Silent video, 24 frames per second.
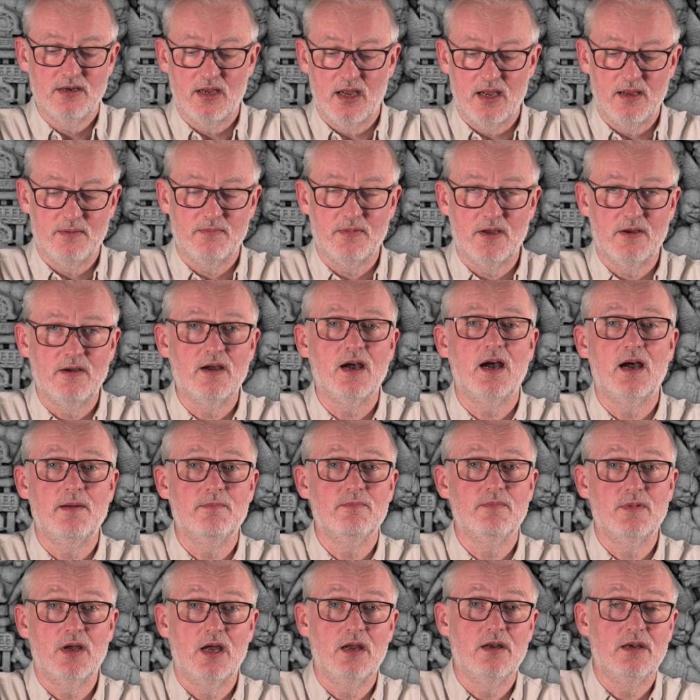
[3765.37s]

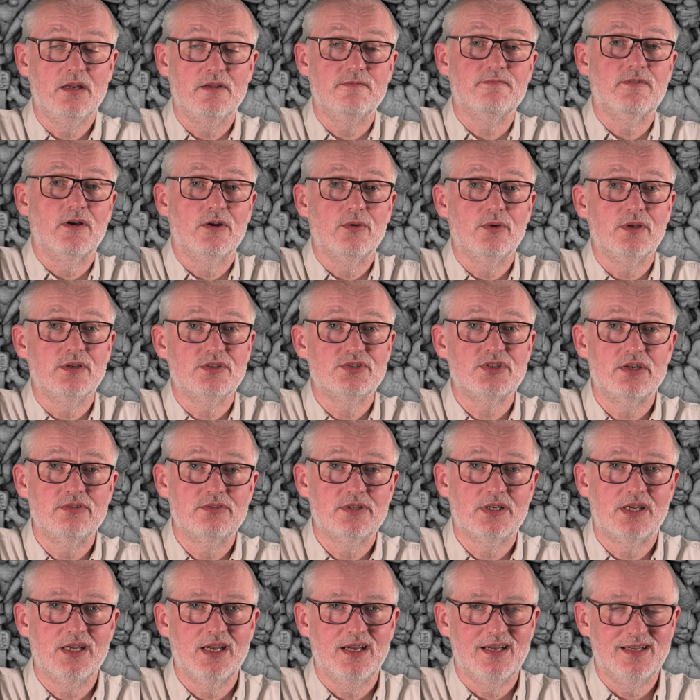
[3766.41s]
I'm only following
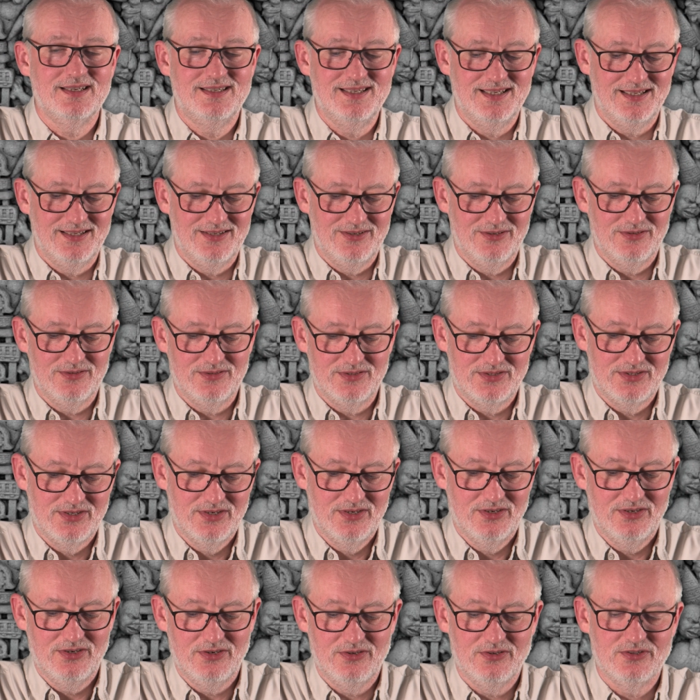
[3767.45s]
Chandrakirti,
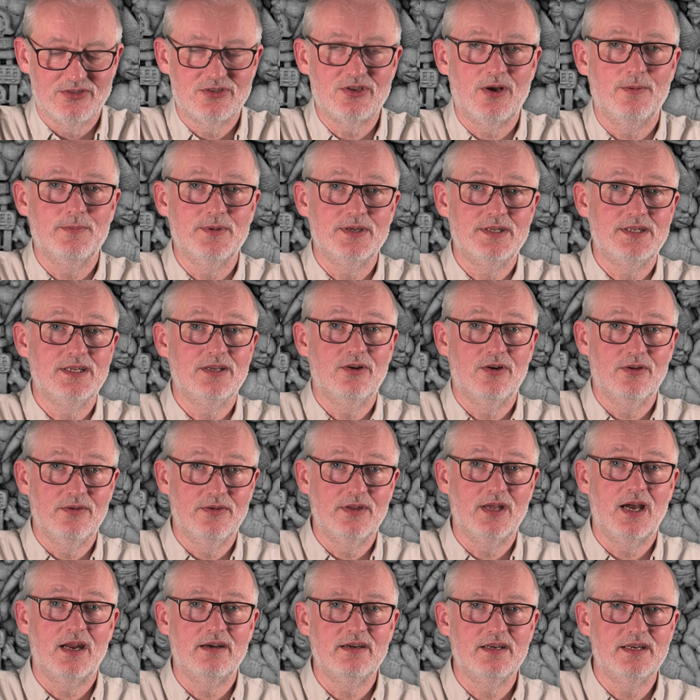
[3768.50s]
who's commenting on
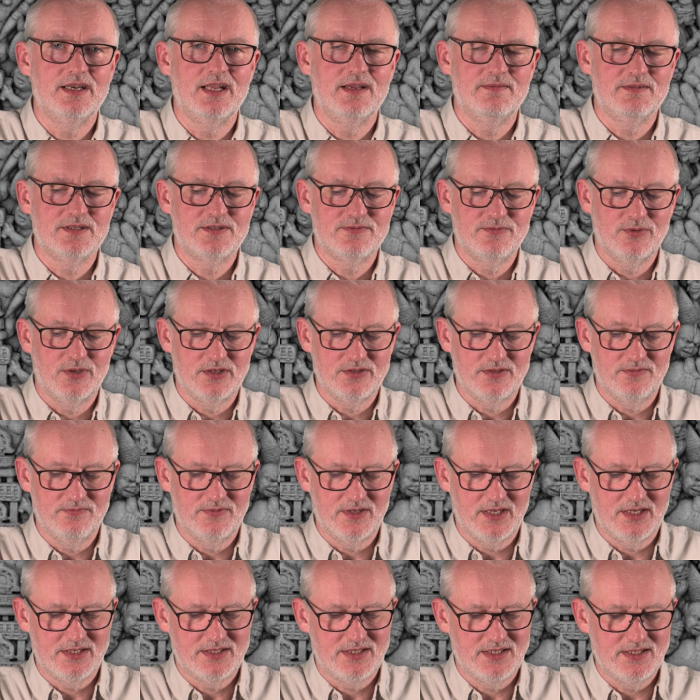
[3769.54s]
Ayadeva's 400
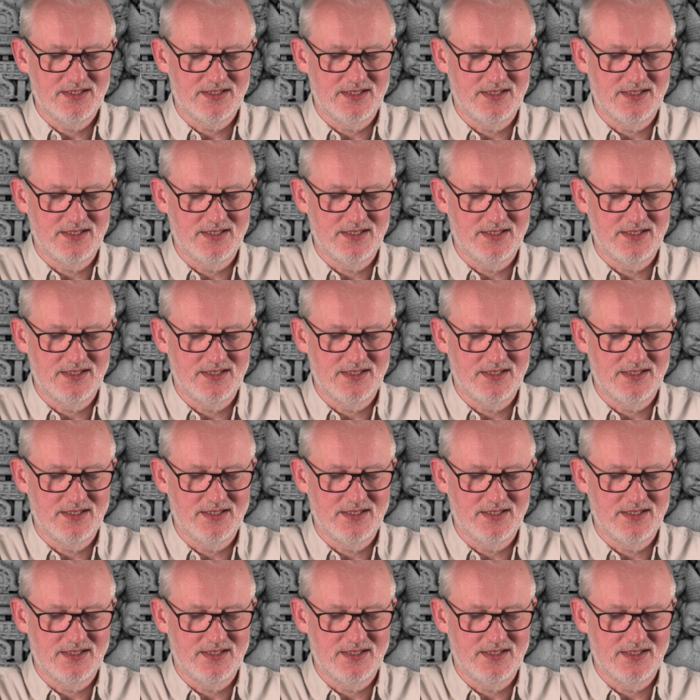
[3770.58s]
verses.